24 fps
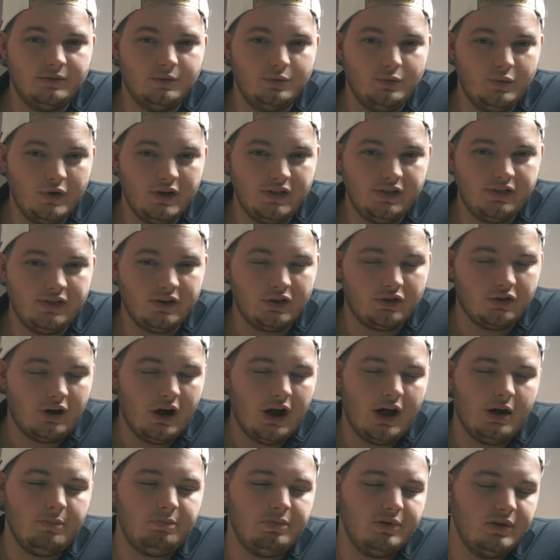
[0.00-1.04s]
with the
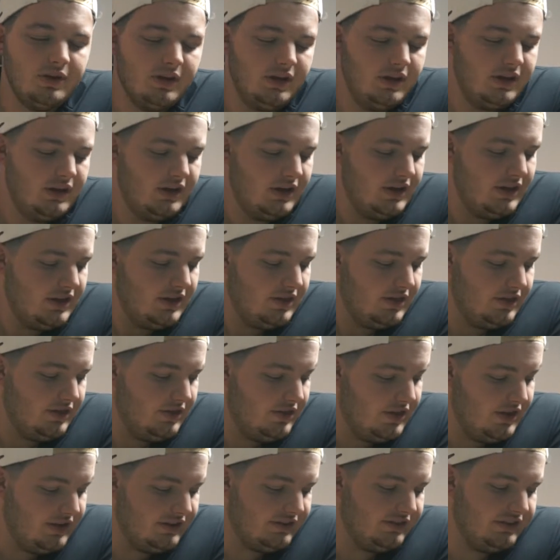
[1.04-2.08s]
crop,
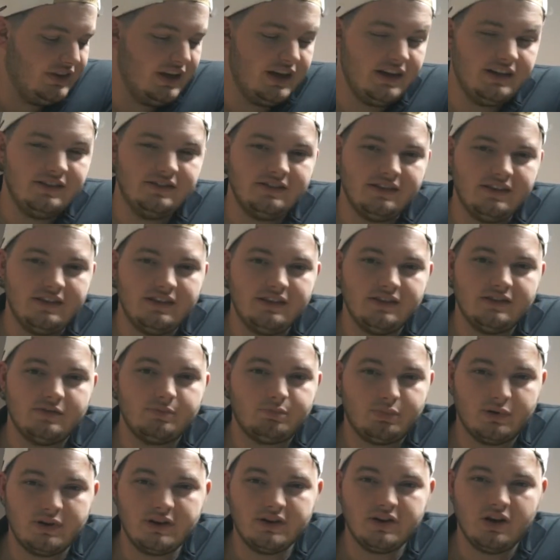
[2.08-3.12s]
this lens is
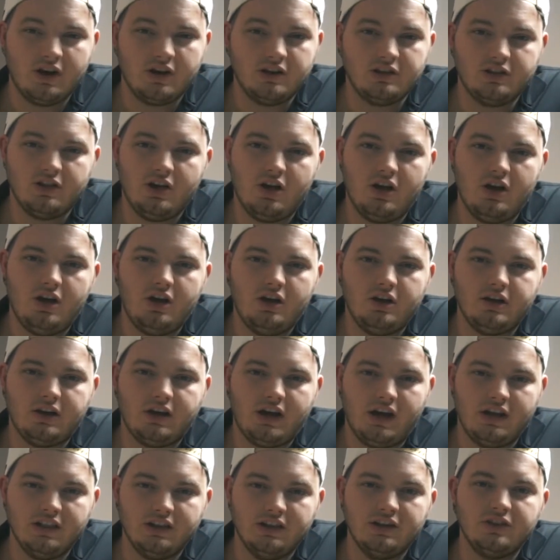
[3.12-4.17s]
pretty darn long,
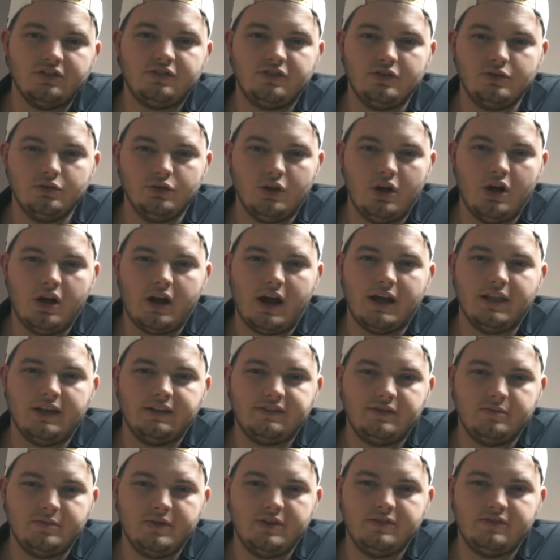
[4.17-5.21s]
a little too long. I like
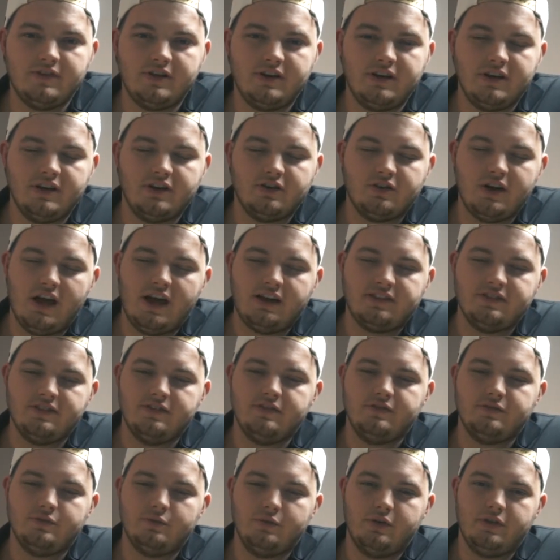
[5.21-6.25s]
to be very
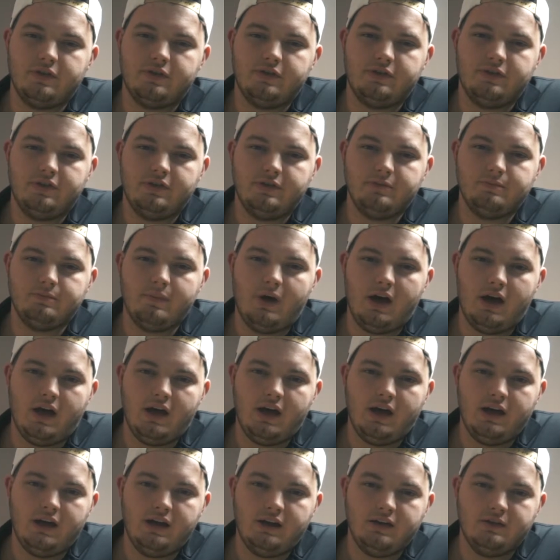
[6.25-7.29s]
interactive with
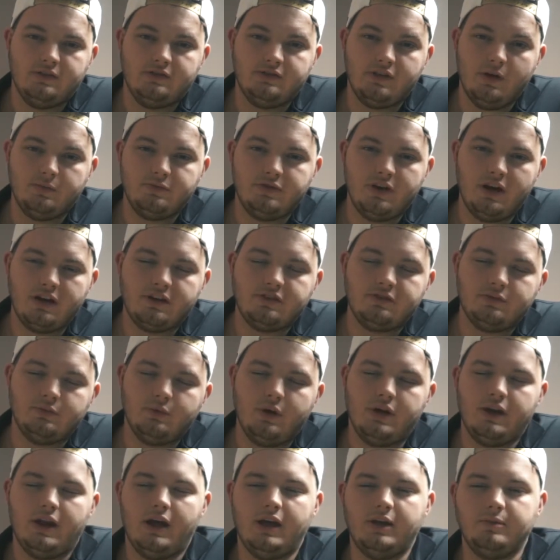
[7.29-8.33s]
my subjects
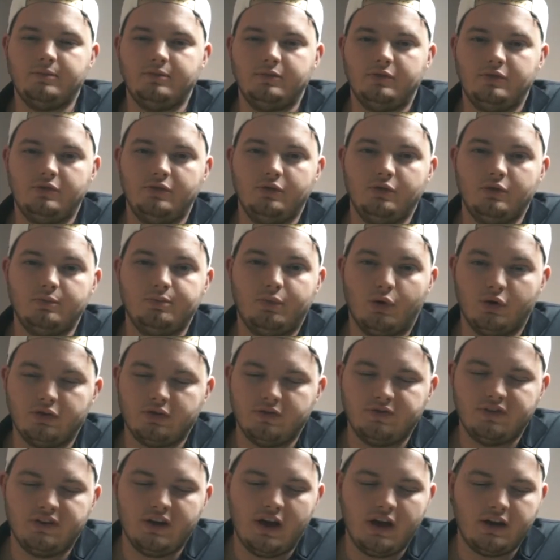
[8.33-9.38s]
when I'm doing
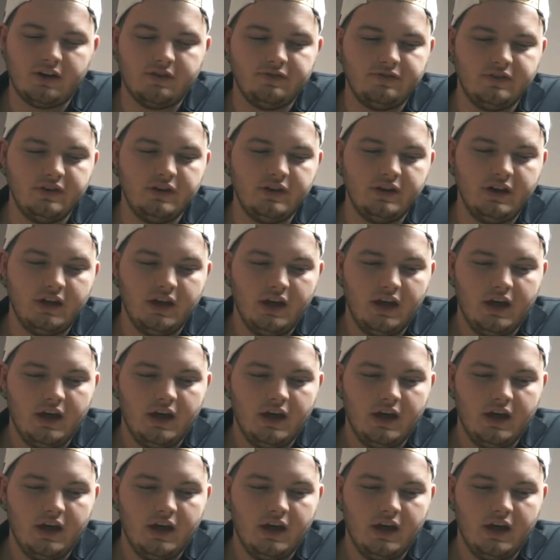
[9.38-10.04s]
portrait photography,